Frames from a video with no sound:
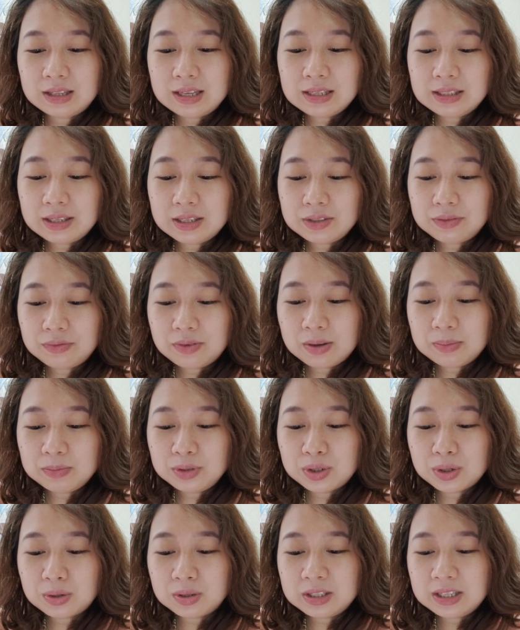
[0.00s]
This is
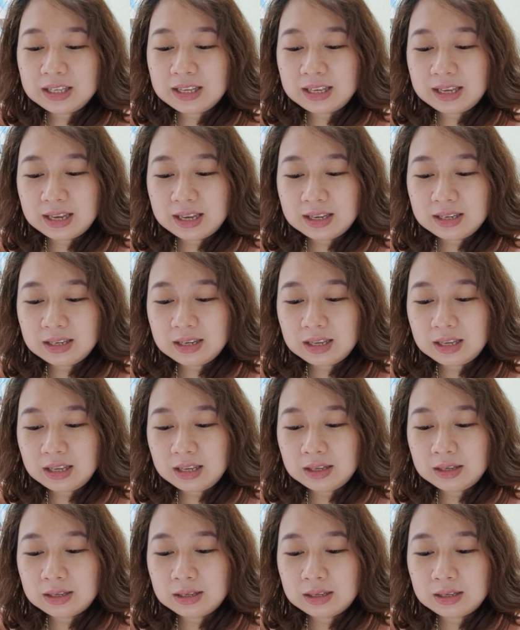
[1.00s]
from Jolien
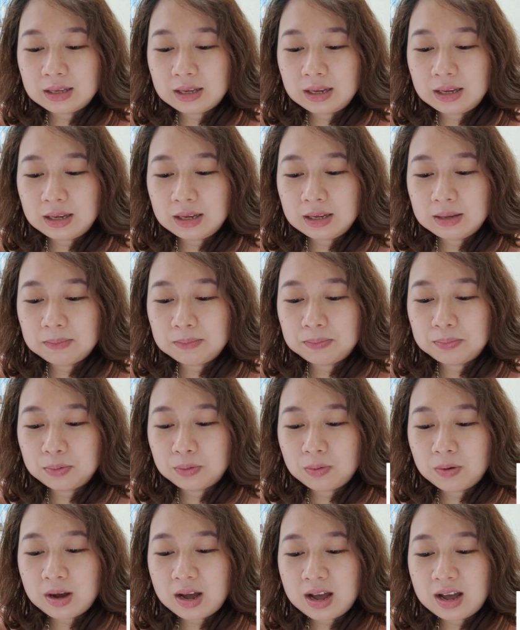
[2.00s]

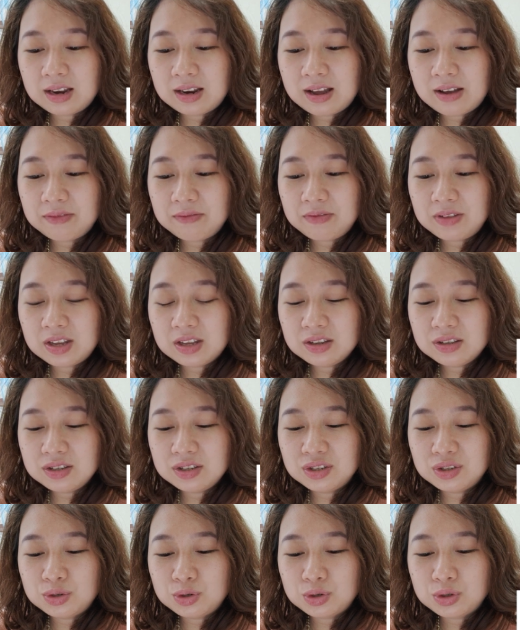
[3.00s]

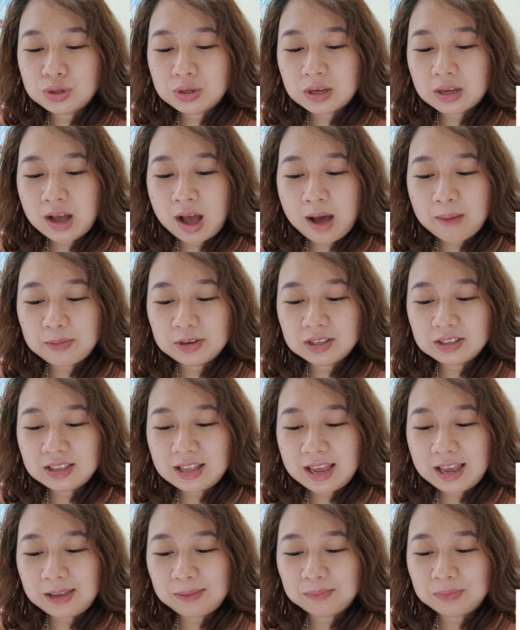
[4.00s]
Igpuaravilch. Ang
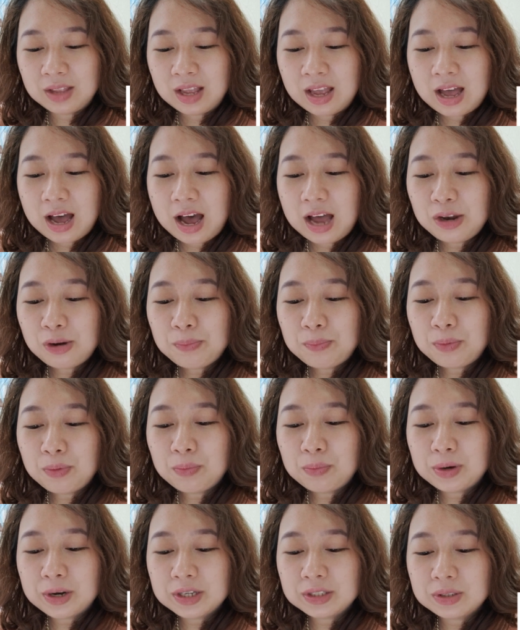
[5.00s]
happening name. Ano
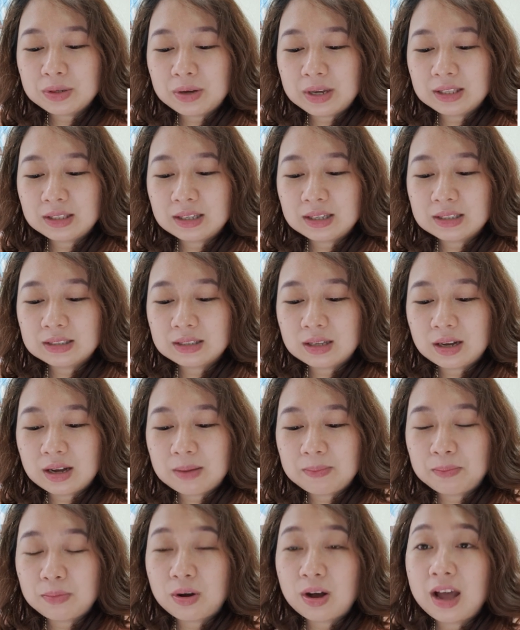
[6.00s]
po work nyo and taga saan
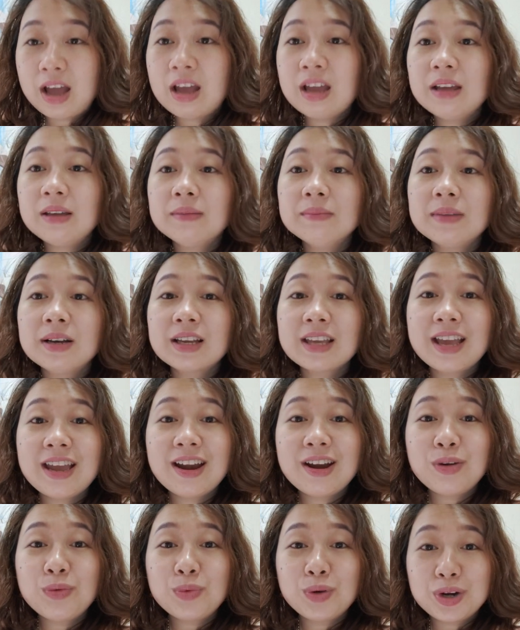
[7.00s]
ka po? I am a
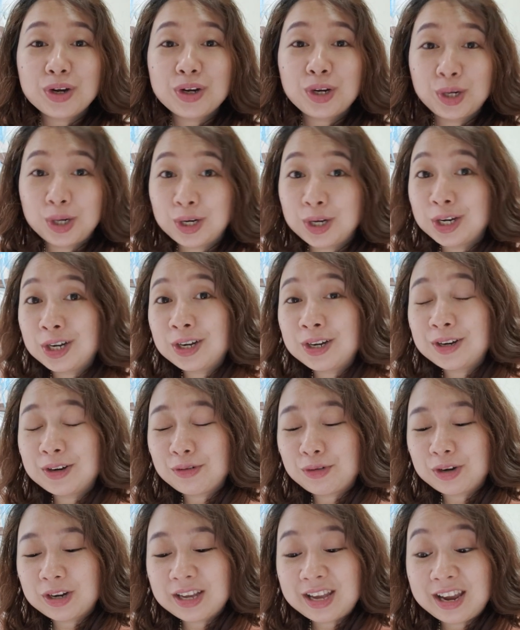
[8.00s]
care
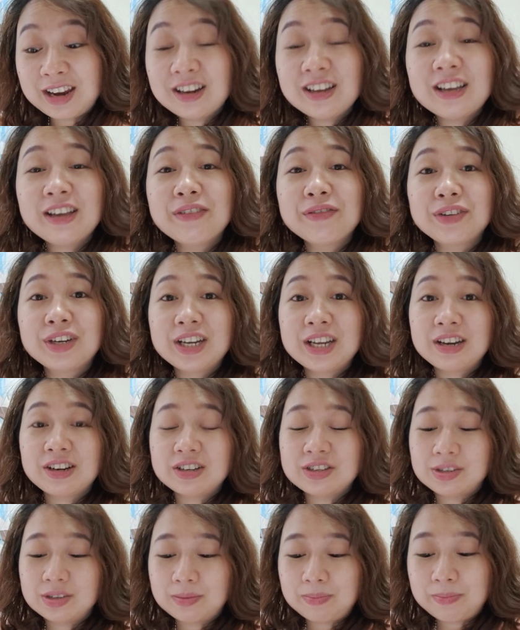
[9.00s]
worker or caregiver
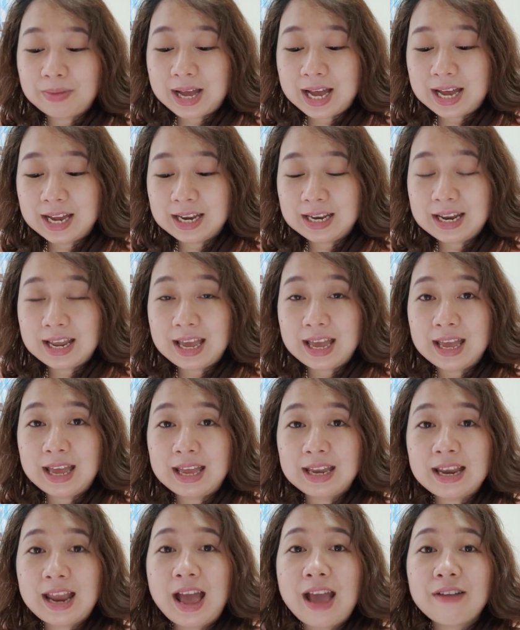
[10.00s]
here in Japan
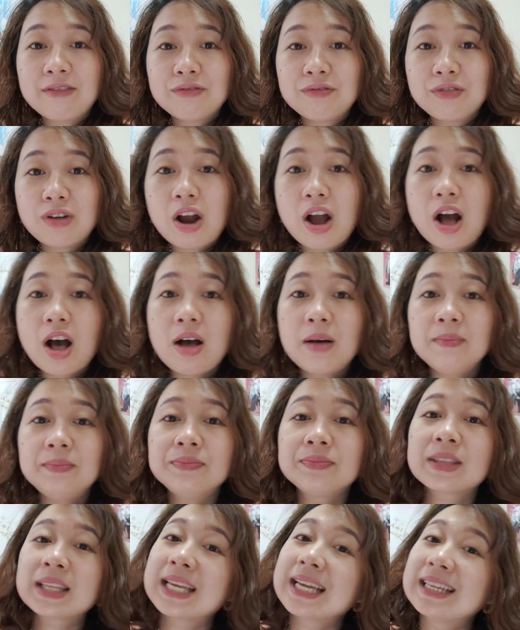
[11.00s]
and I'm
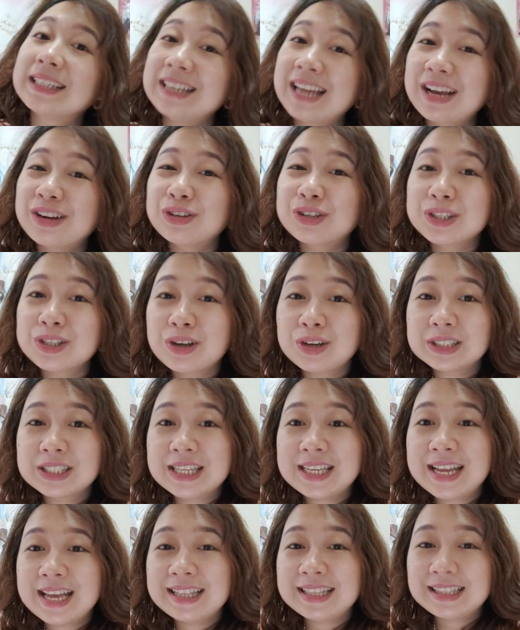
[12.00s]
from Negros
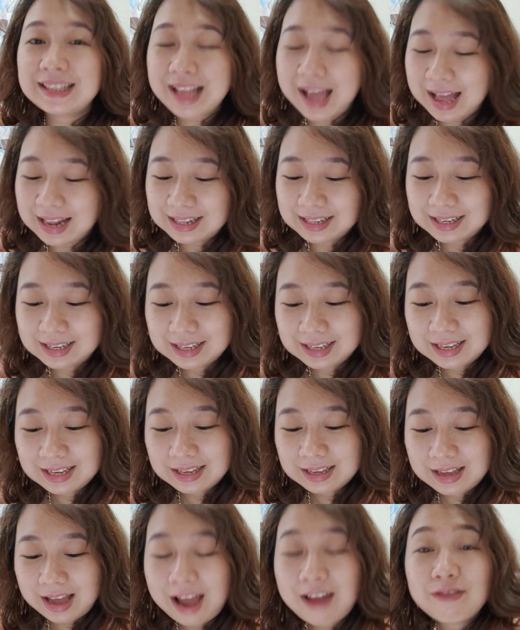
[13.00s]
Occidental.
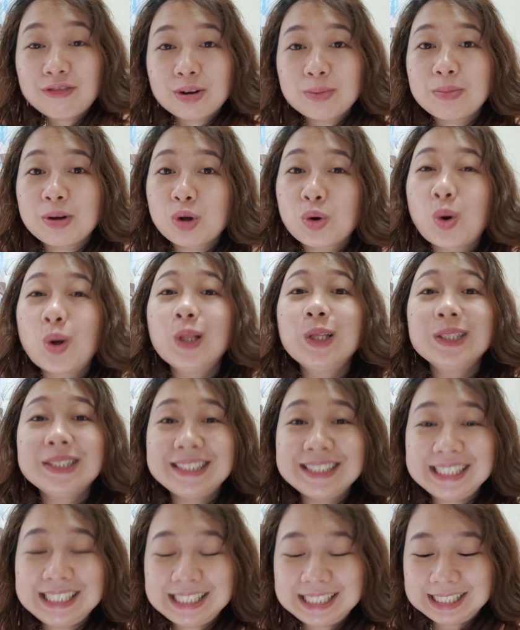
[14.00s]
I'm from
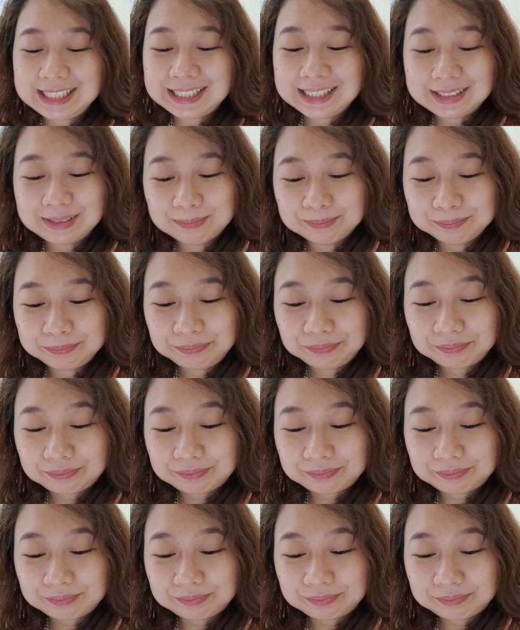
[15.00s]
Bacol City.